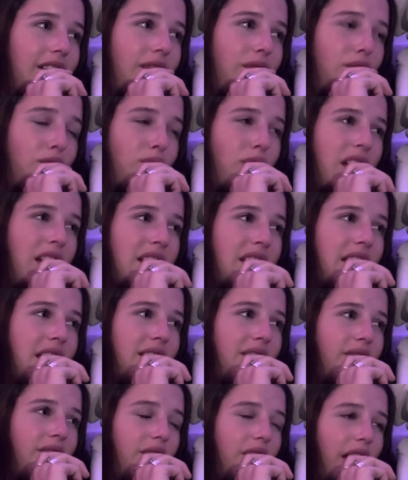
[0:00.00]

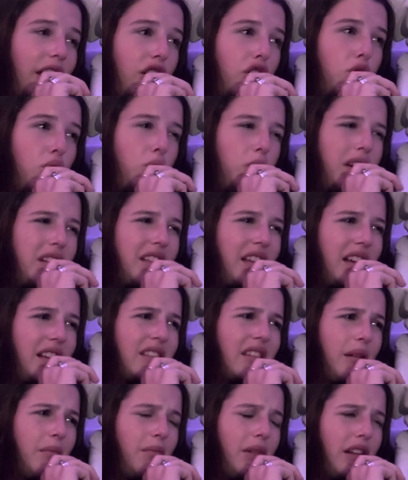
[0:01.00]
reason for like quizzing
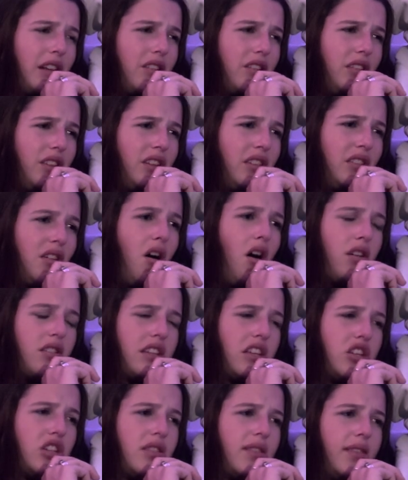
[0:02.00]
somebody on the songs.
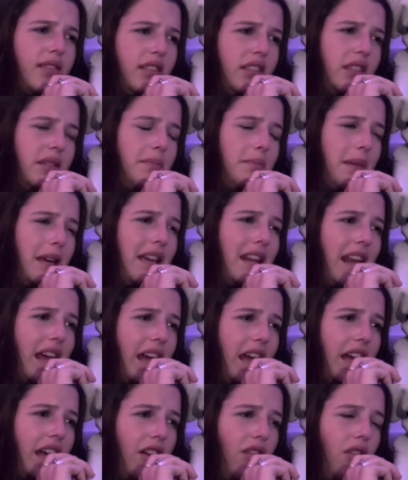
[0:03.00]
It just feels
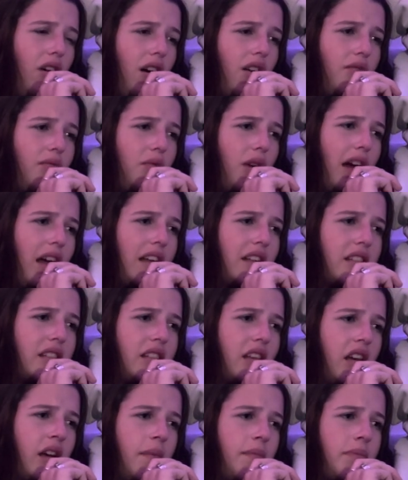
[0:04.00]
demeaning in a lot of
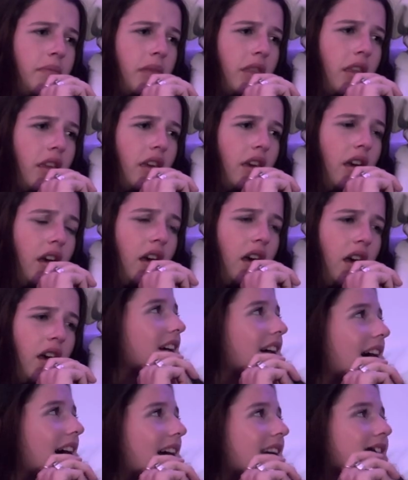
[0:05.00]
ways.
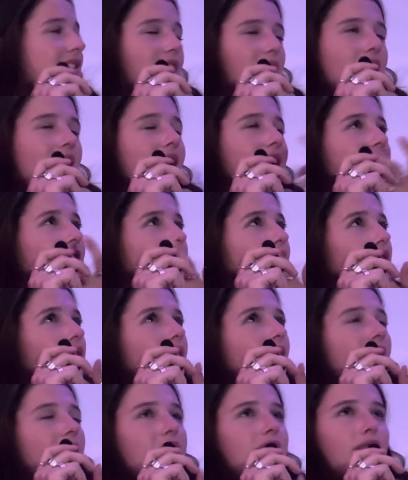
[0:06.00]
I
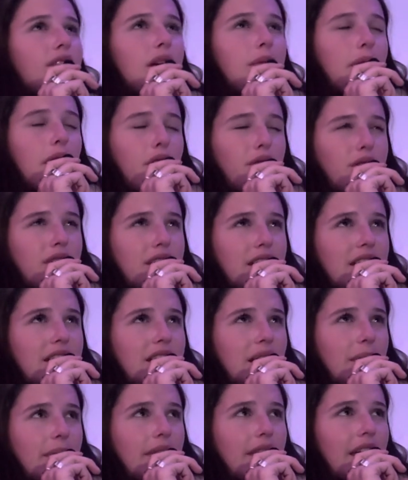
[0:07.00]
reposted
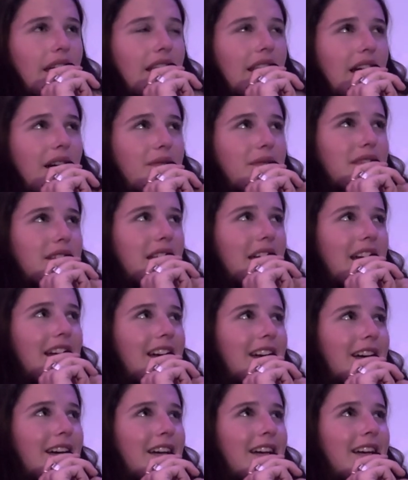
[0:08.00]
something that was
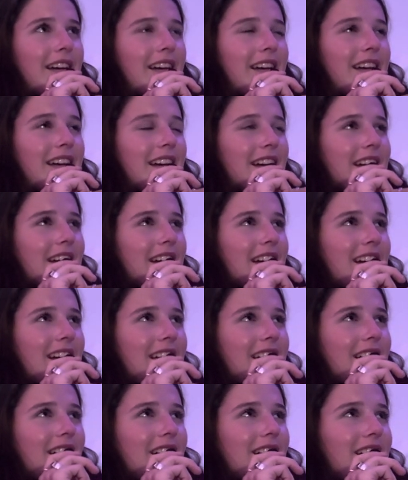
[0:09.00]
like,
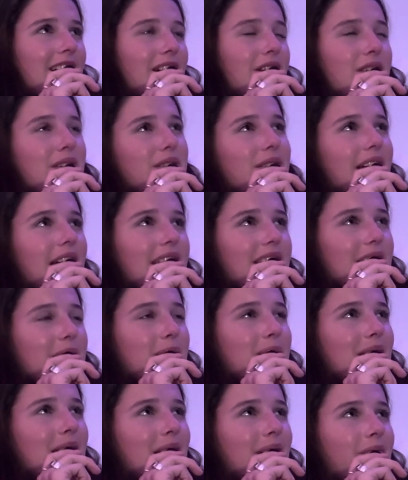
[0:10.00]
oh, you like
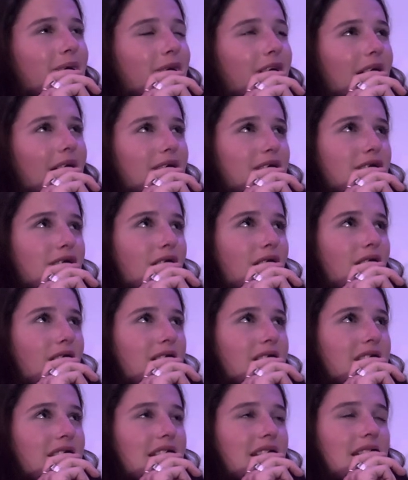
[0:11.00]
them? Name 5
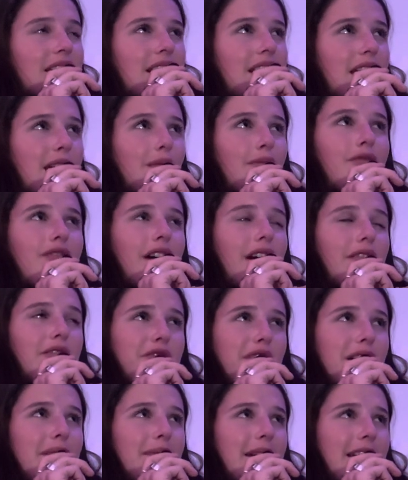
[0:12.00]
songs. Name
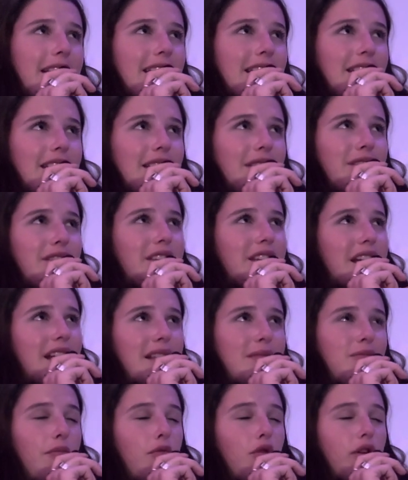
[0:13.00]
5 women you see
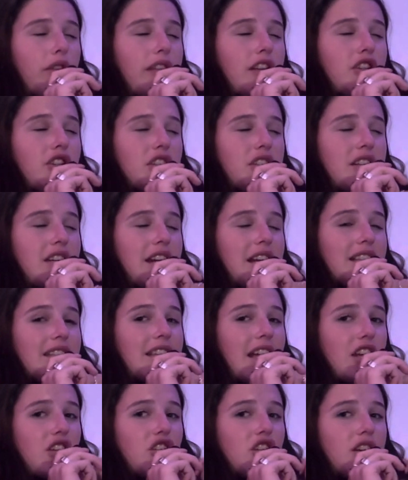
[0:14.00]
as more than just an
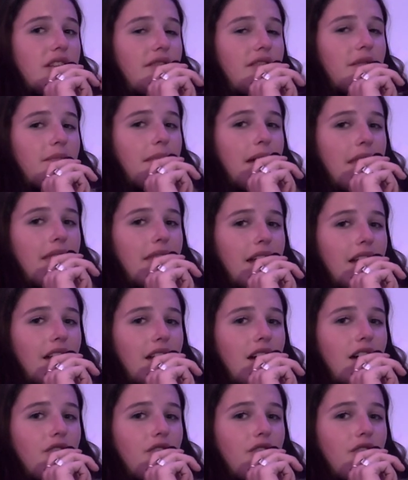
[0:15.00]
extension of the men they